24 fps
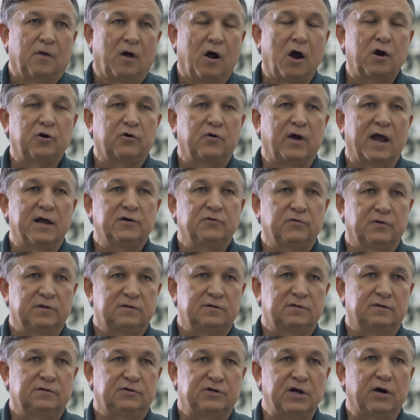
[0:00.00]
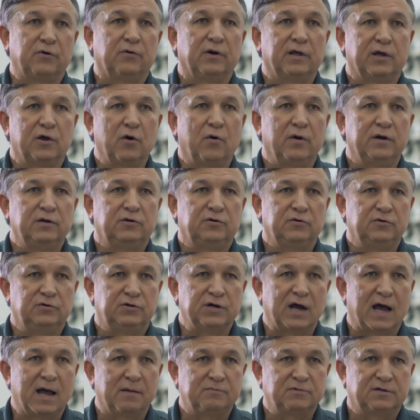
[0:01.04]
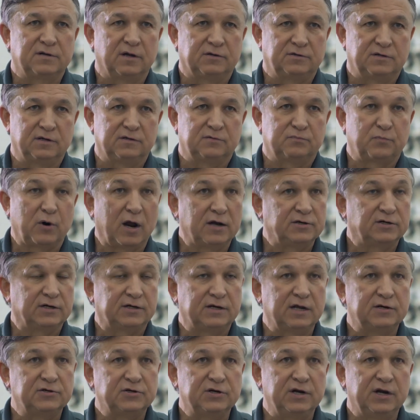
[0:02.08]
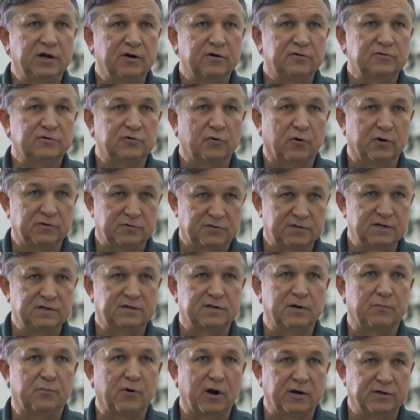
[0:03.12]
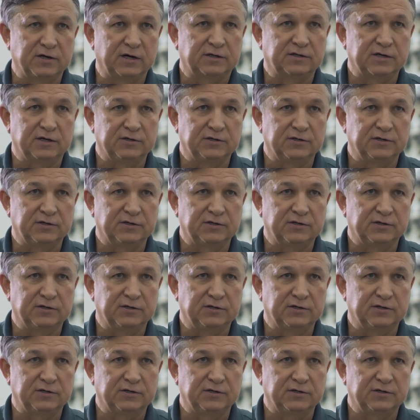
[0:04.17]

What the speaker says: Our graduates generally go into jobs such as project engineers or assistant project